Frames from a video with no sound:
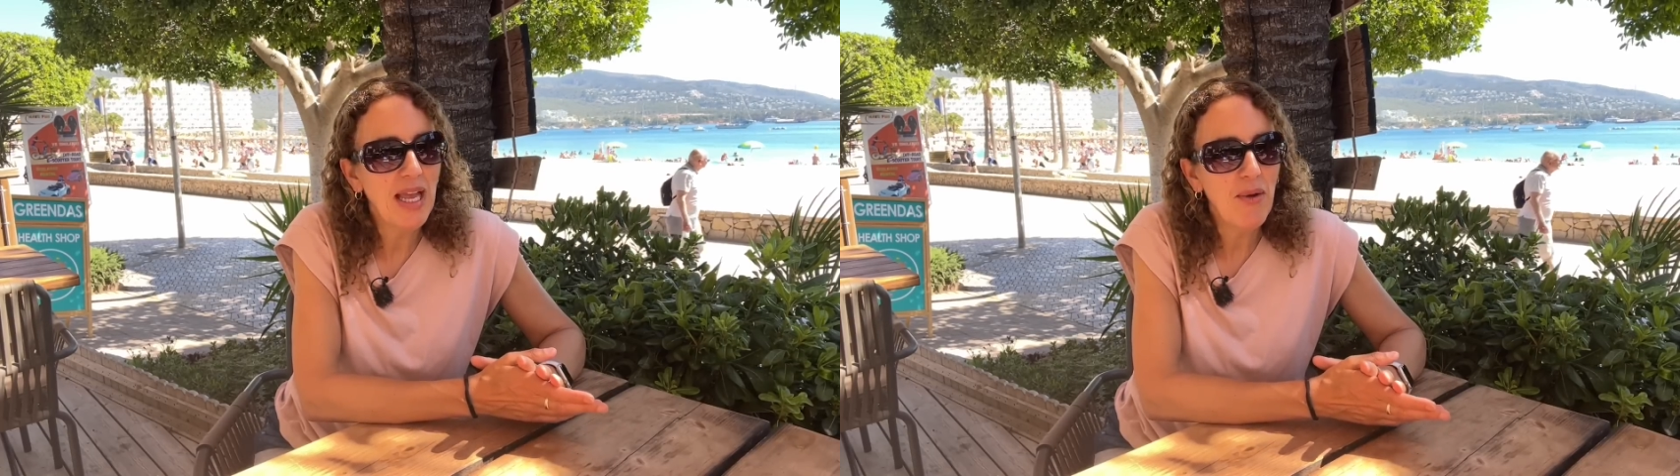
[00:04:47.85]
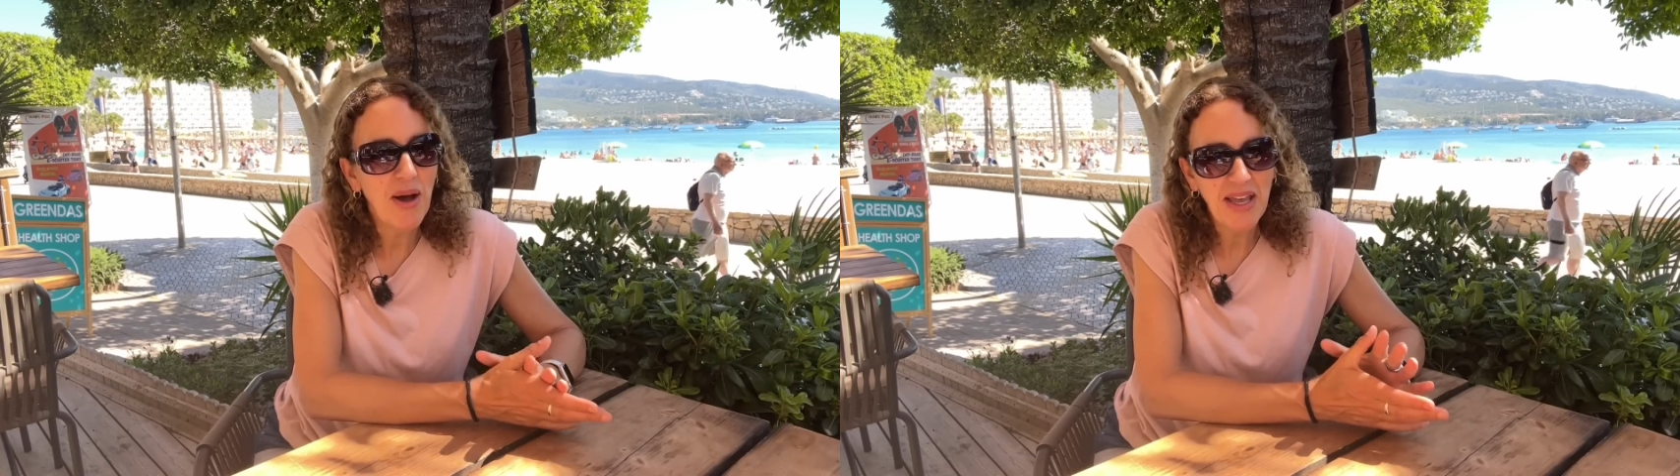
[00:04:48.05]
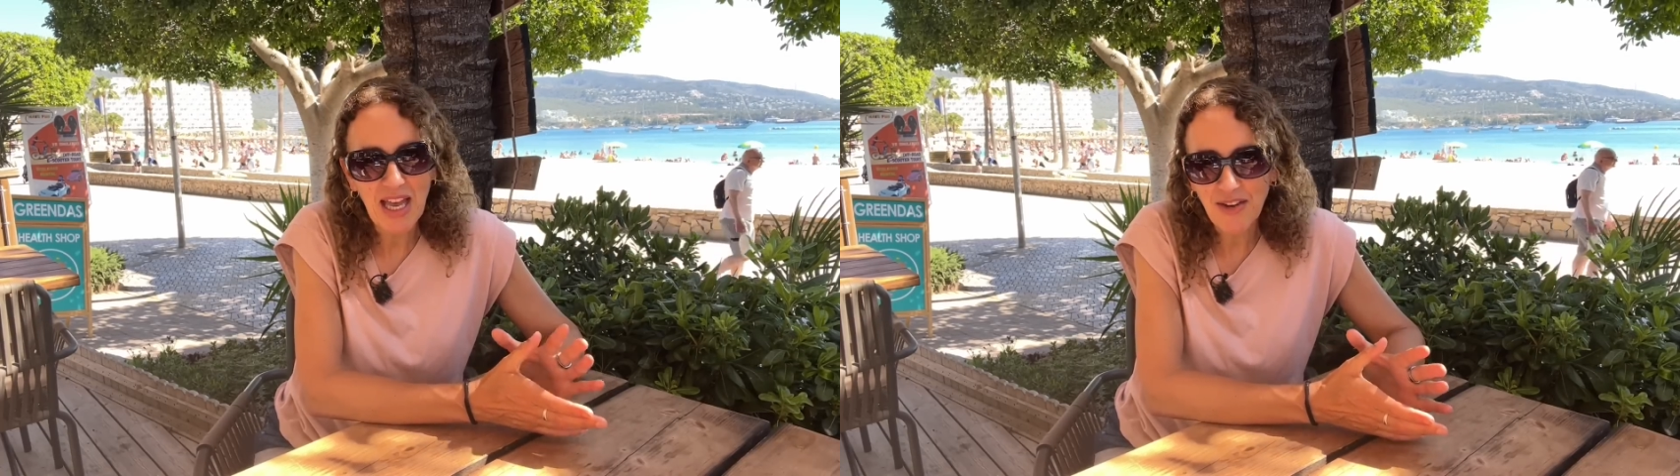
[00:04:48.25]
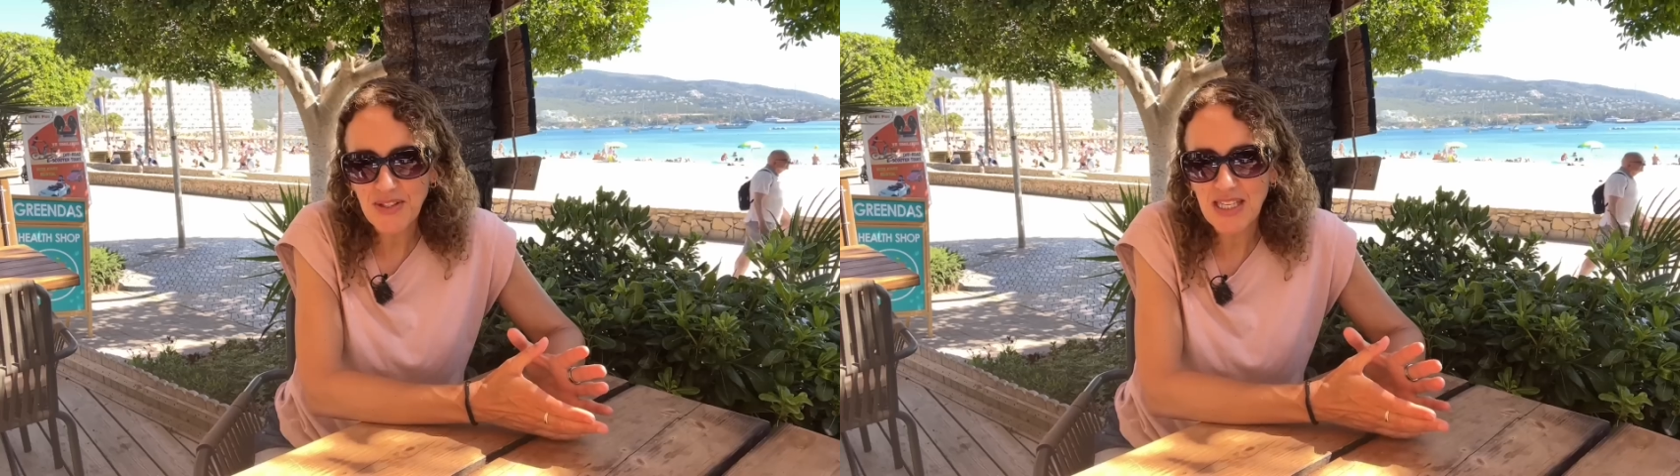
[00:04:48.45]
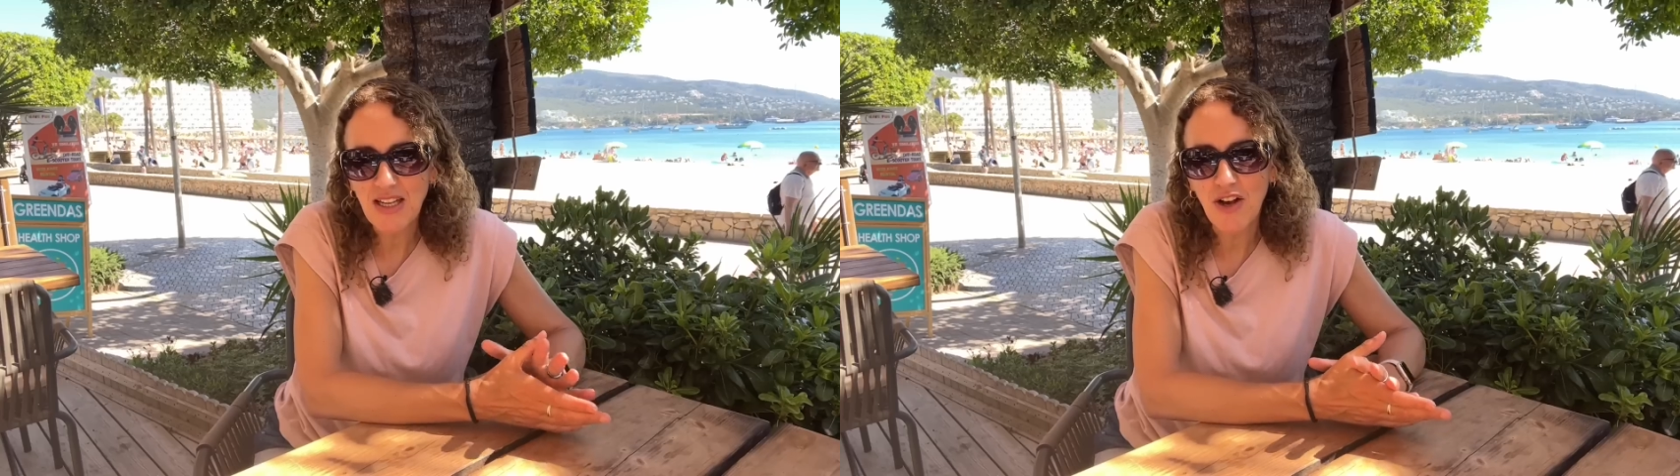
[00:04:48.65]
Now, I have
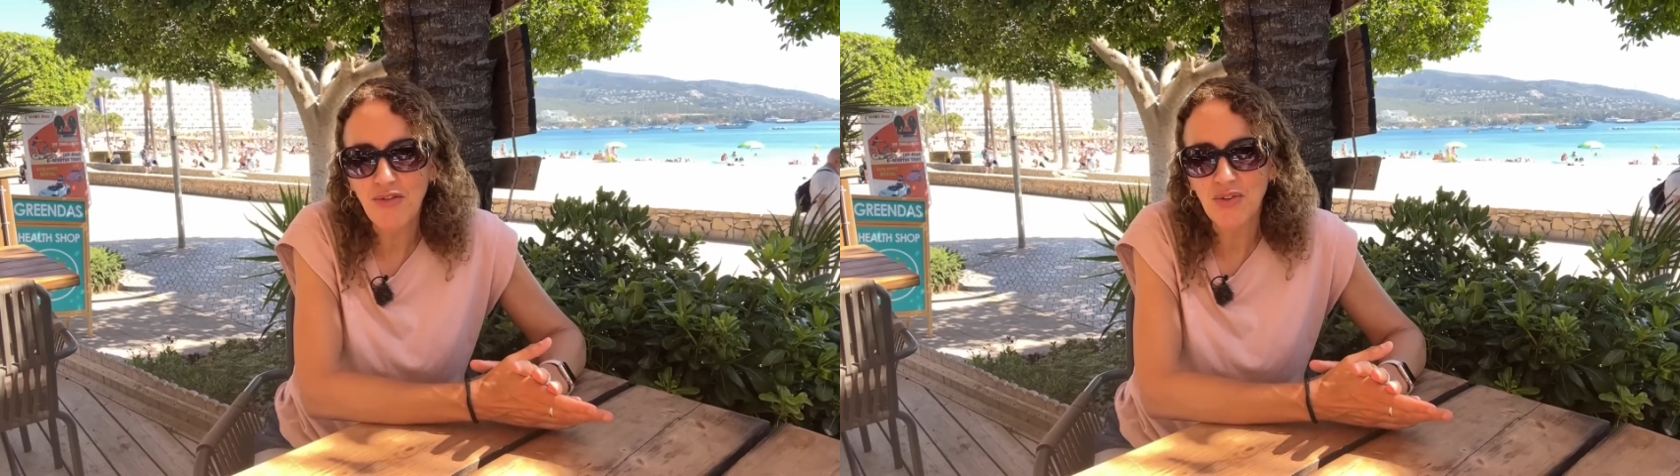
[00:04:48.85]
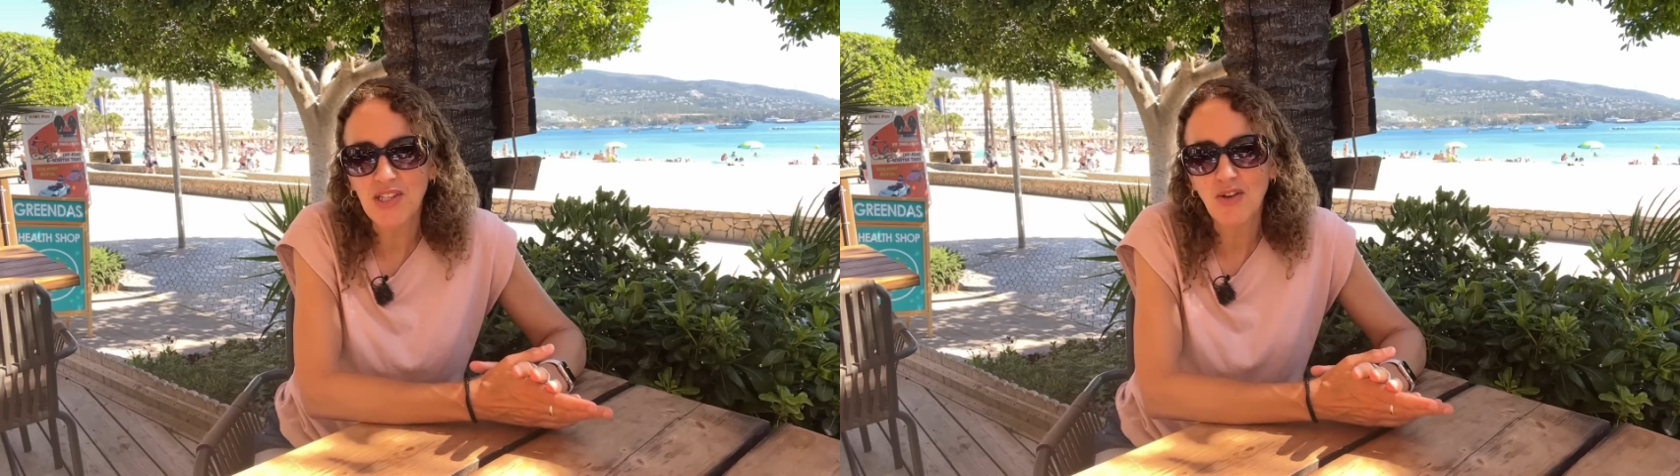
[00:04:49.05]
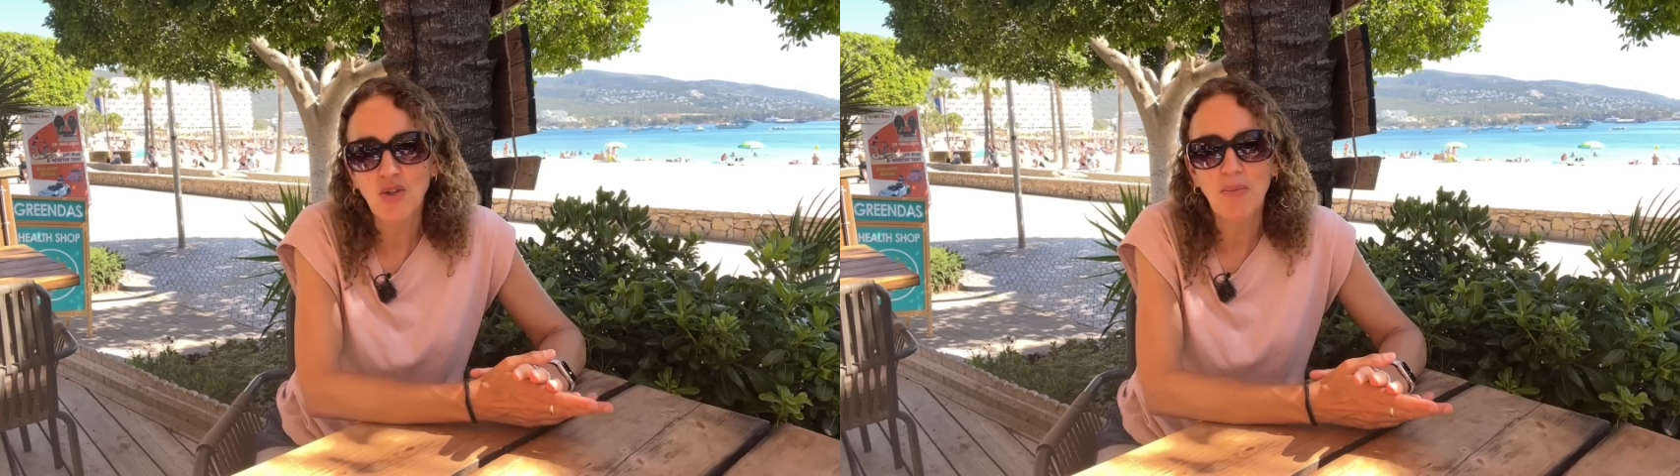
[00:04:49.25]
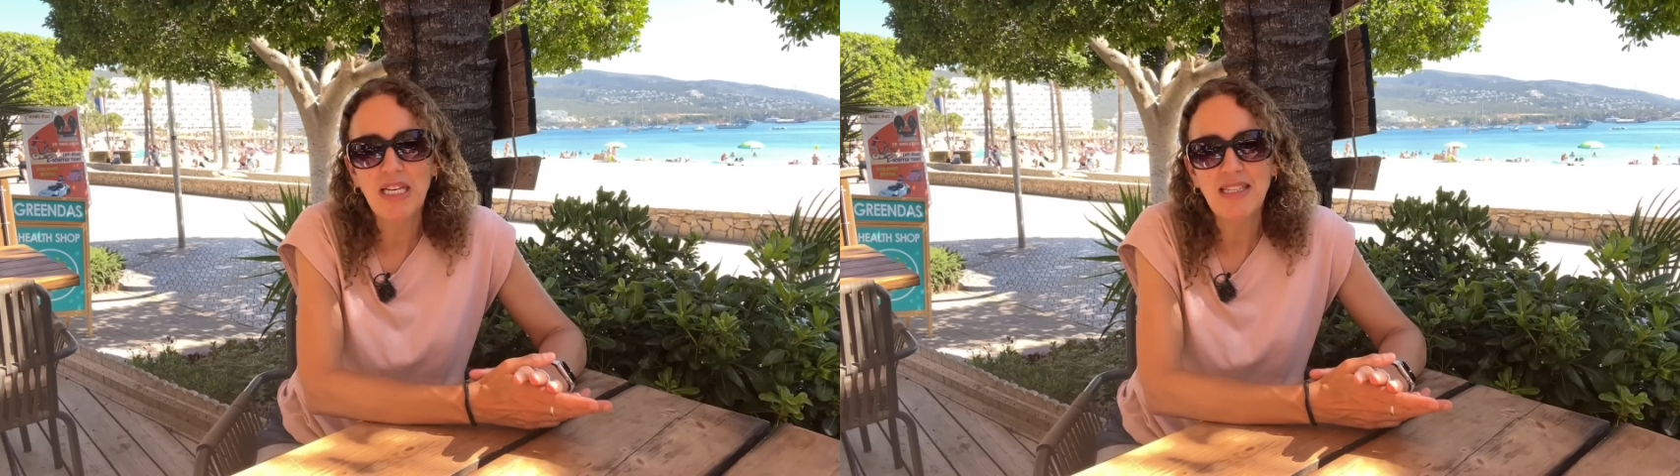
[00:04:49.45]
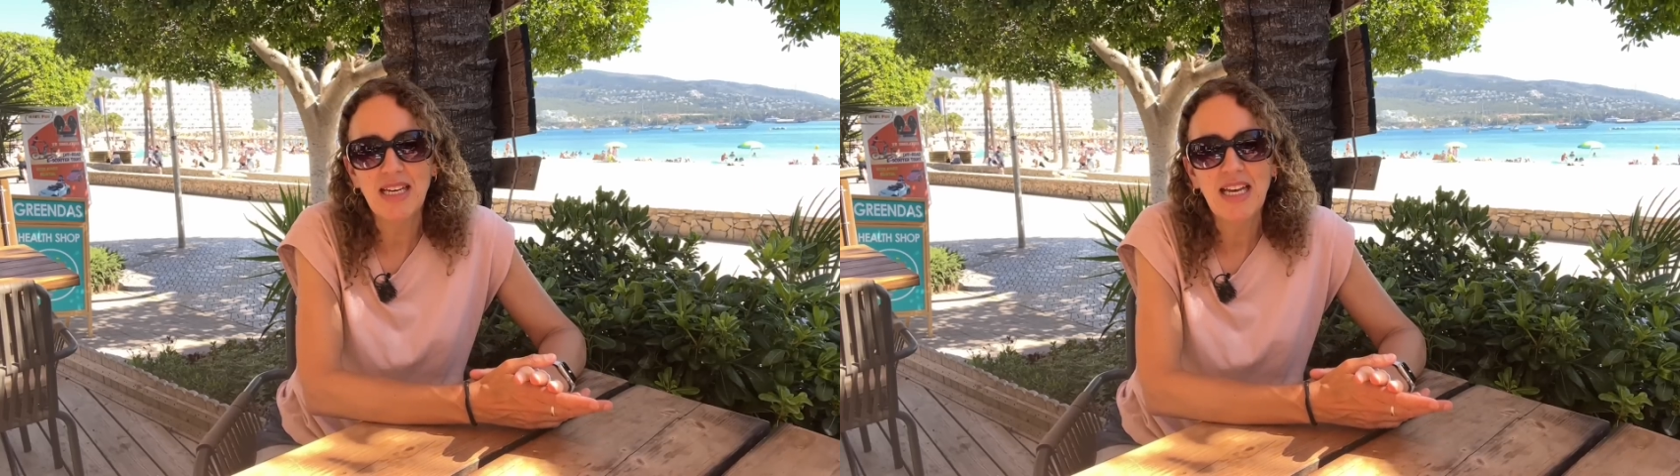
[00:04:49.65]
seen over on social
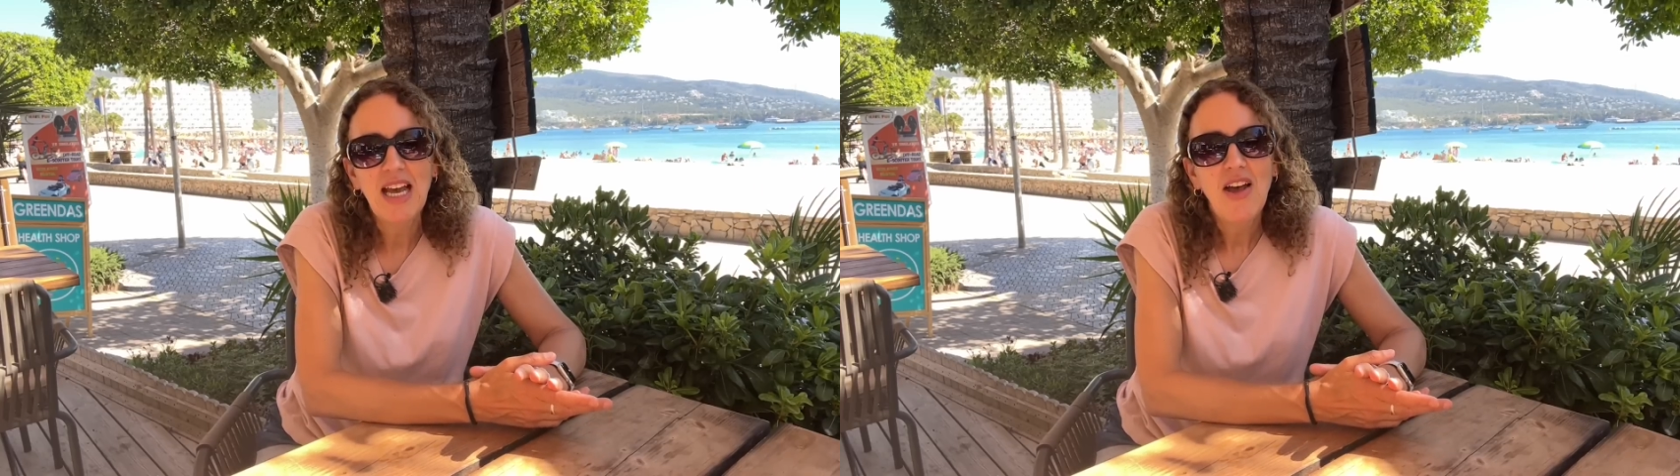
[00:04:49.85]
media